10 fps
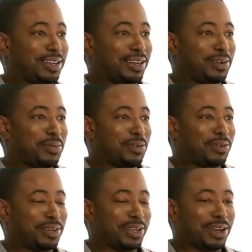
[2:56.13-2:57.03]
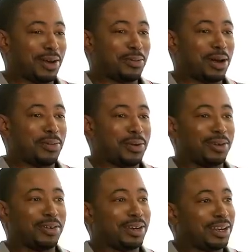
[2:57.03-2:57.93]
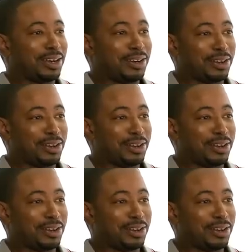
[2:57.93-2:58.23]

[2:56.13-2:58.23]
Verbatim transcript: in the movie, and I, I'm wondering, did